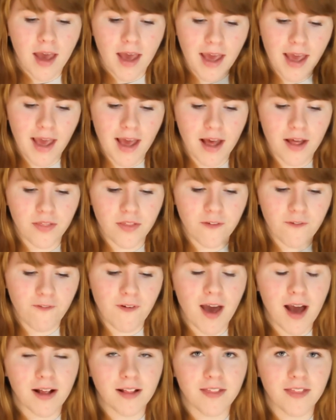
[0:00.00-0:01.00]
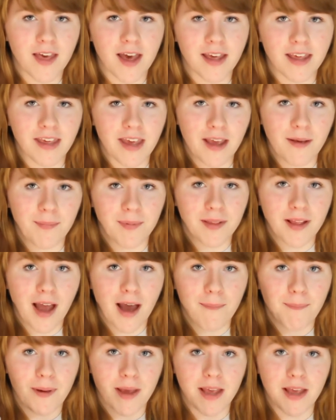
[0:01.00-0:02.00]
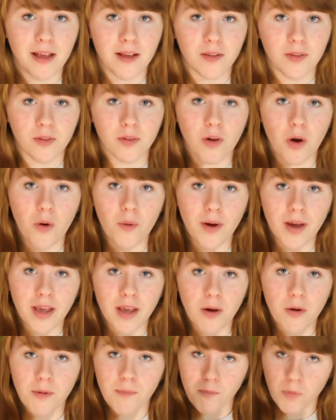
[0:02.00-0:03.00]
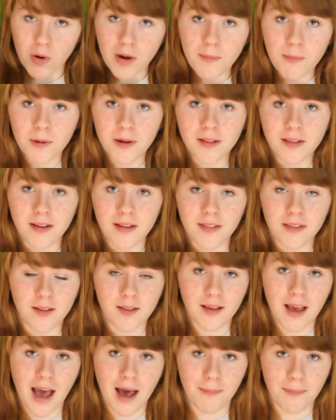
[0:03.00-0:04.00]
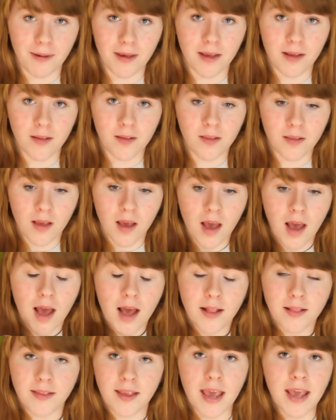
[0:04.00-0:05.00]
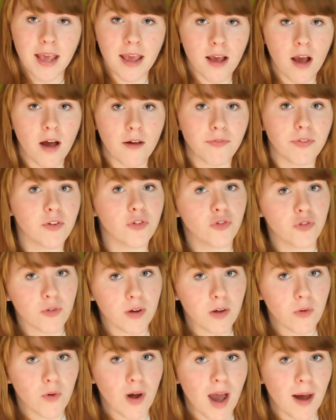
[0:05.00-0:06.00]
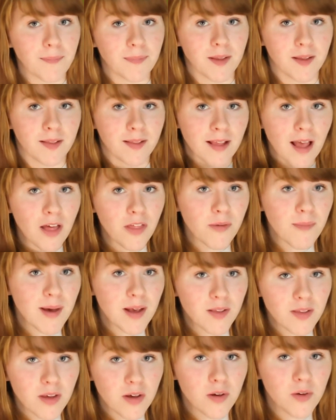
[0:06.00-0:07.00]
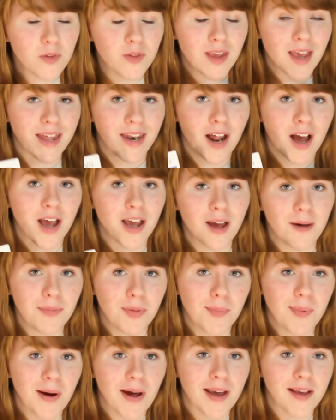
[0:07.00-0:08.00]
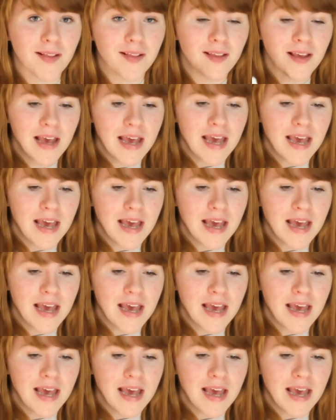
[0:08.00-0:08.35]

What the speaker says: And the fact that GameStop is going and reprinting these copies, taking off the shrink wrap to sell them as used and hike up the price,